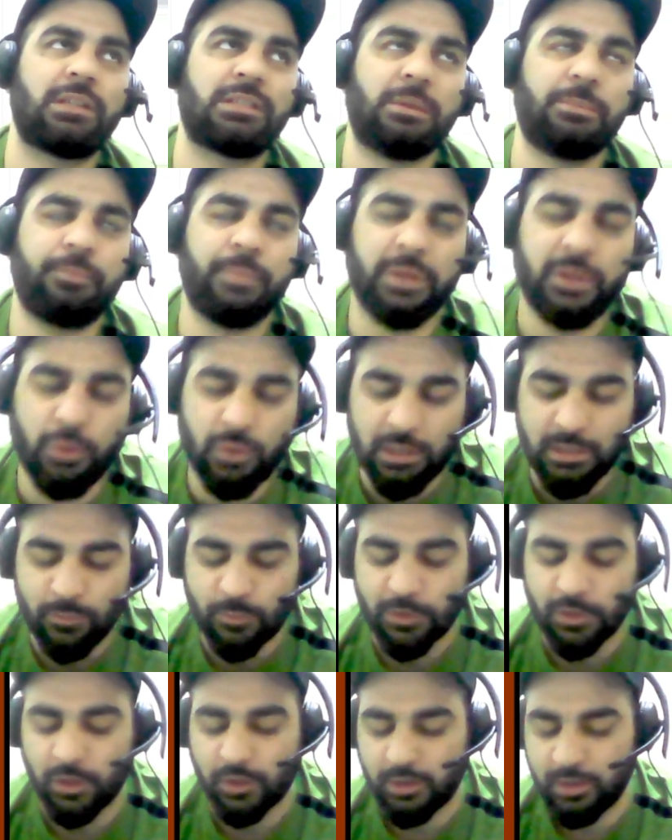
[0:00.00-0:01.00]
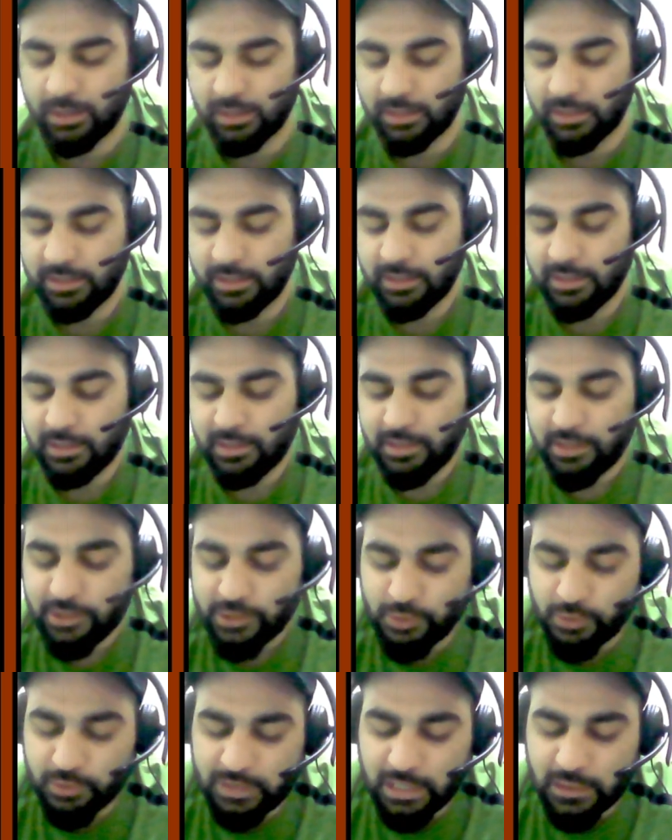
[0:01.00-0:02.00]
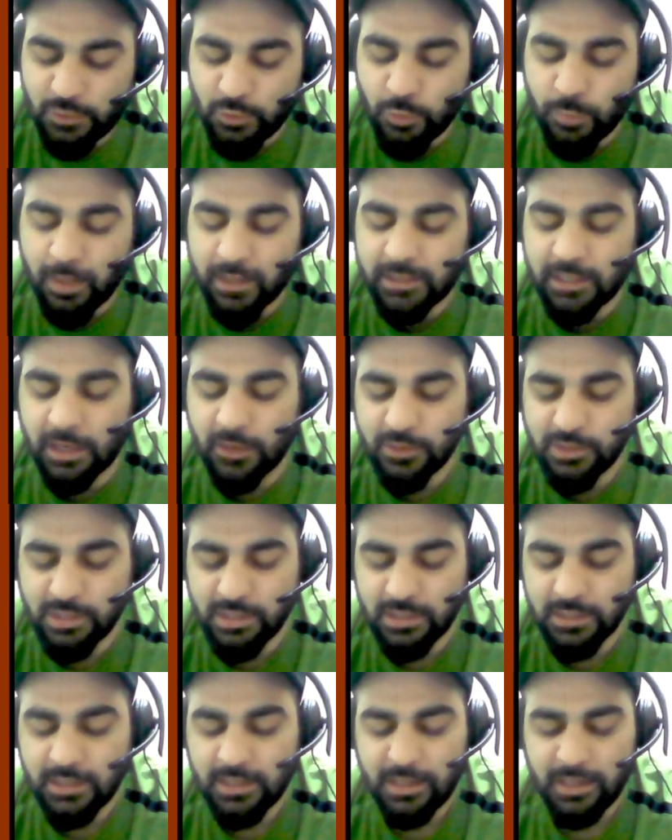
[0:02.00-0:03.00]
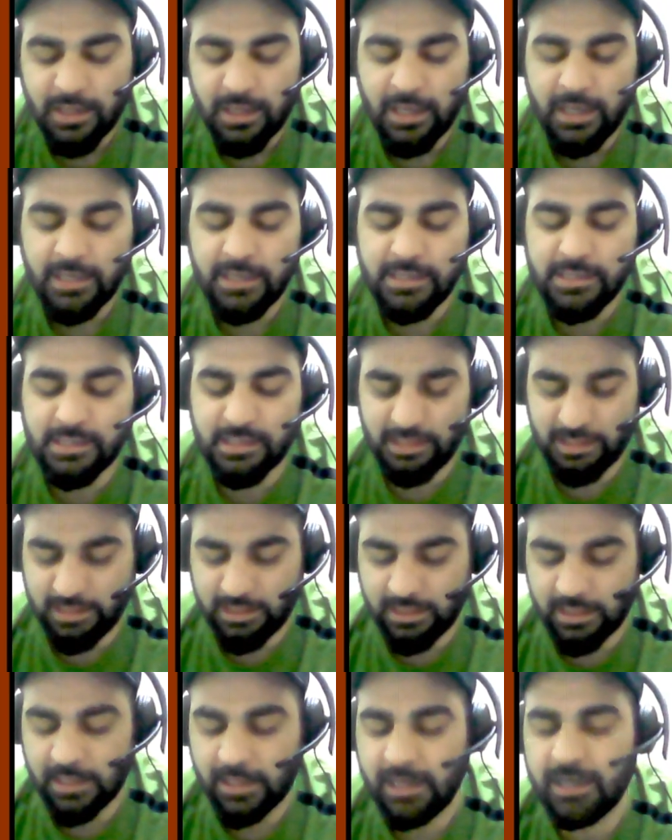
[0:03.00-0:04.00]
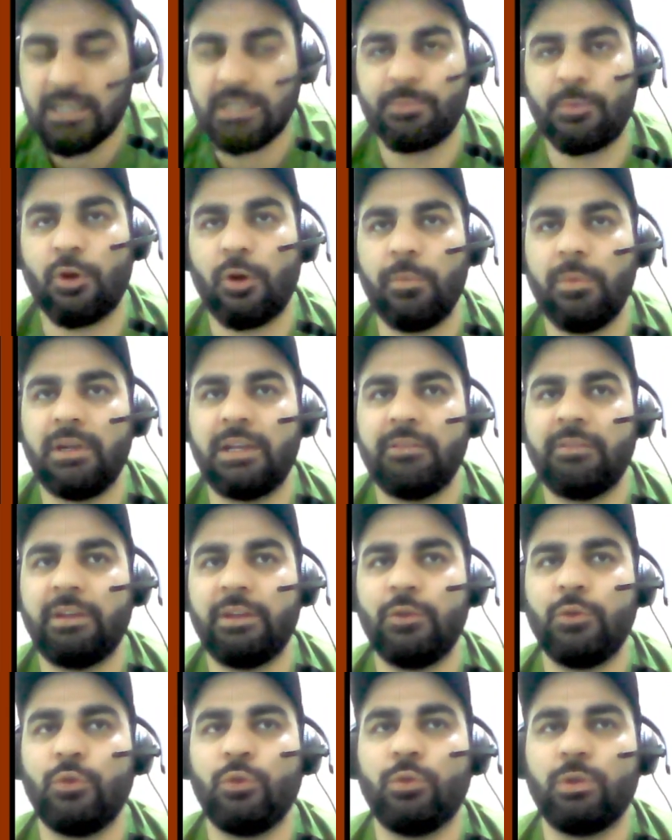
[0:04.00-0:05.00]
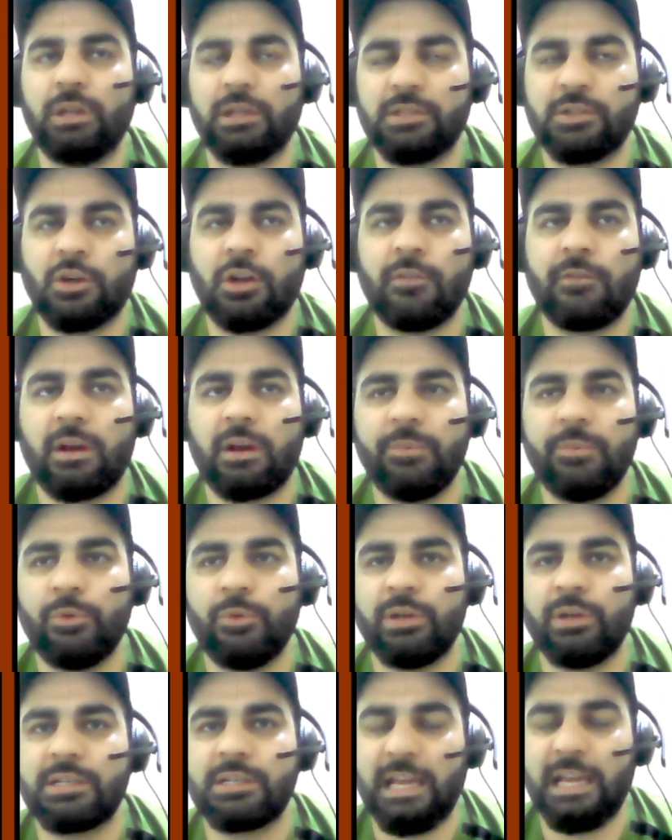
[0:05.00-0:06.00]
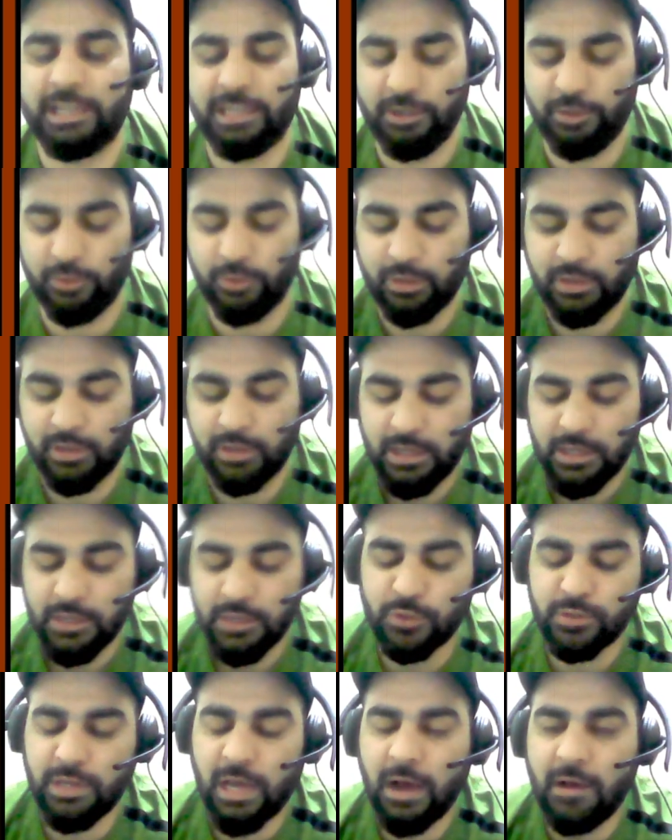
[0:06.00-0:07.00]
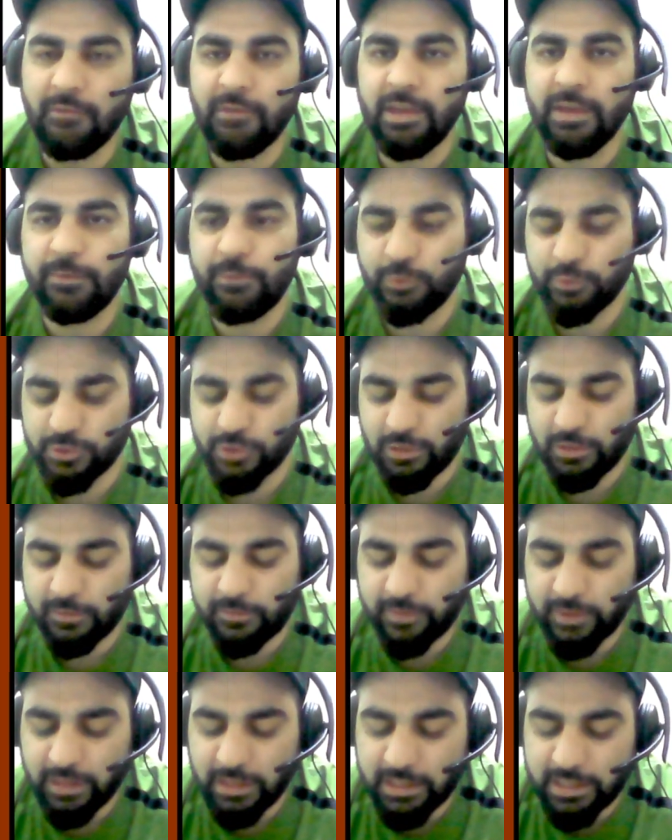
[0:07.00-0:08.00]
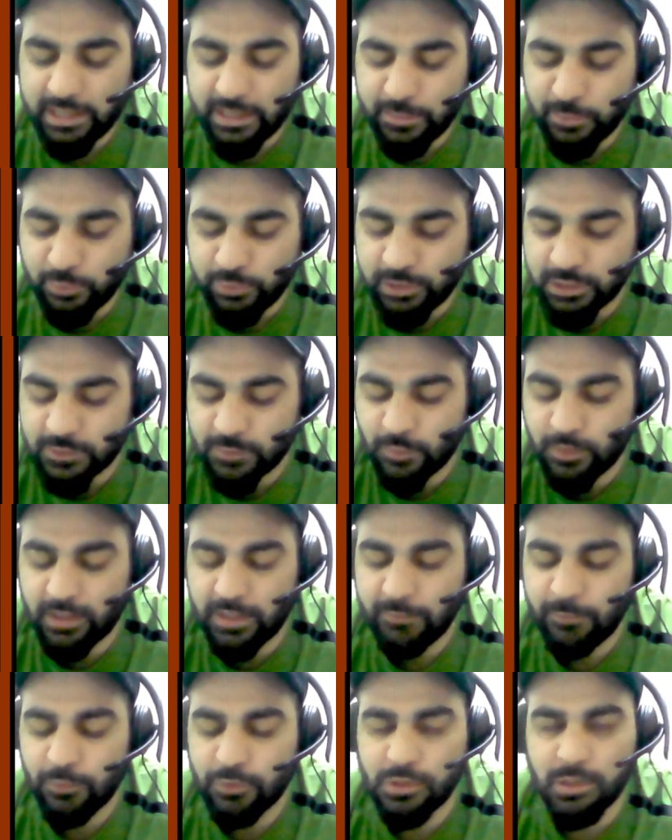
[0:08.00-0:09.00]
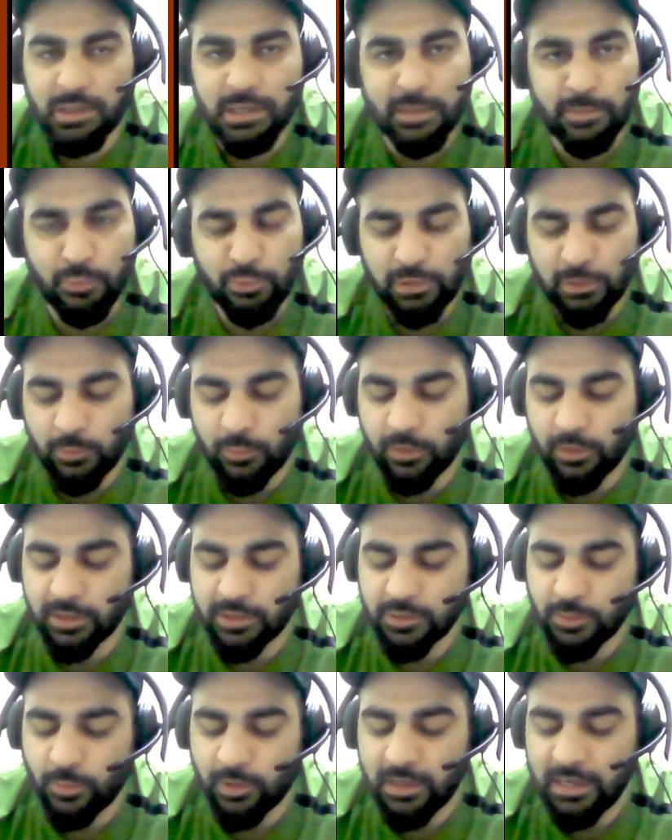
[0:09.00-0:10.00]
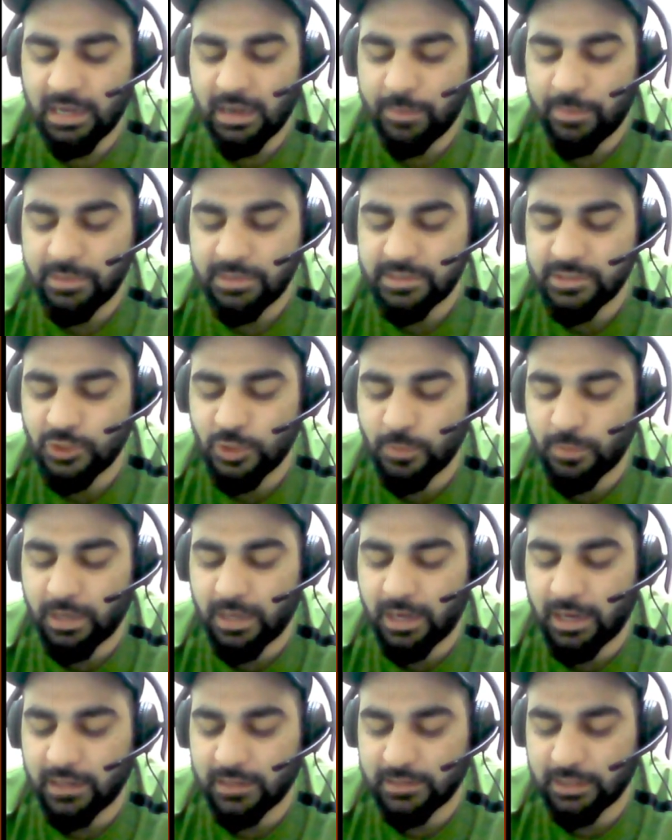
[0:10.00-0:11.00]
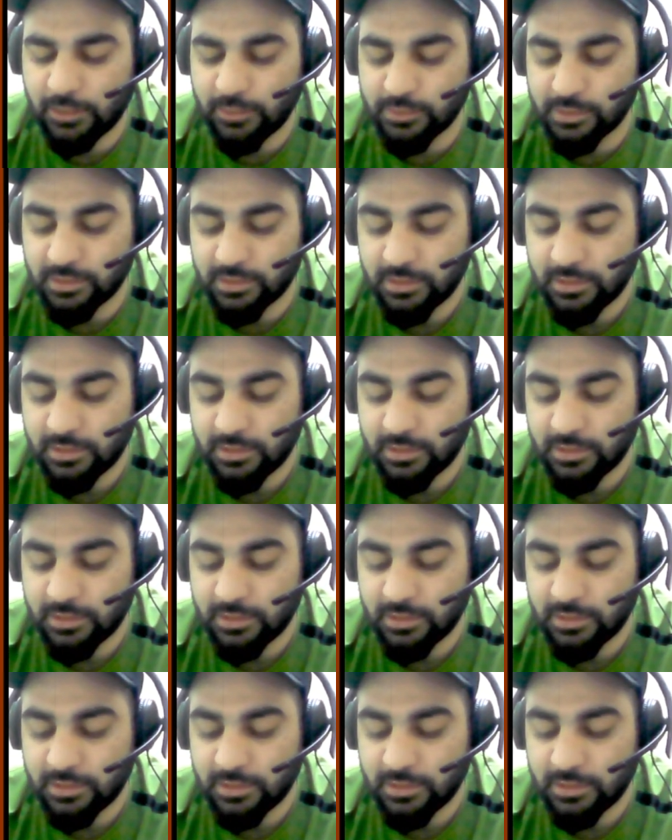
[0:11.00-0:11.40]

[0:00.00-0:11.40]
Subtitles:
peculiar word occurred, so that 2 by 1,000 is its probability when you sort of compute its likelihood. So now if you sort of remove this word, if you sort of remove the word, so what will happen? 0 by 1,000.